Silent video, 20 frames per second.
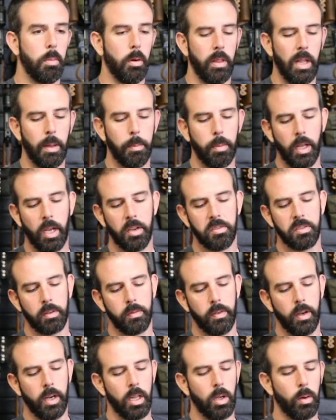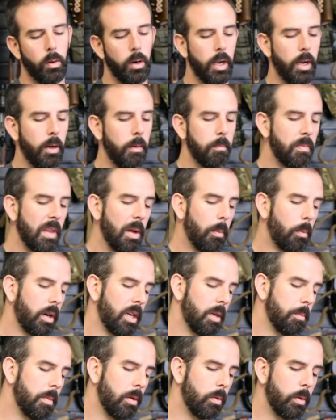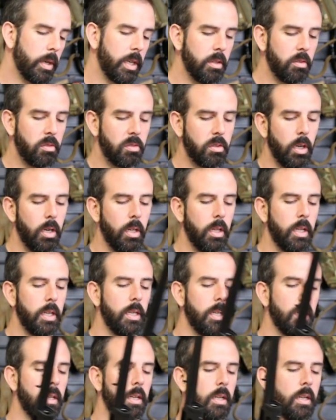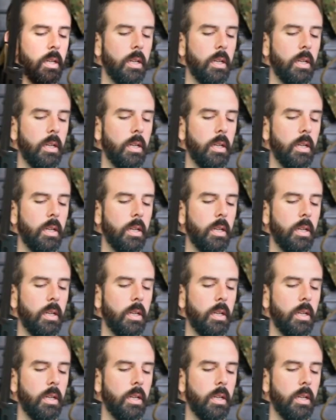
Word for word: pull that plastic follower out, and we're gonna be reinstalling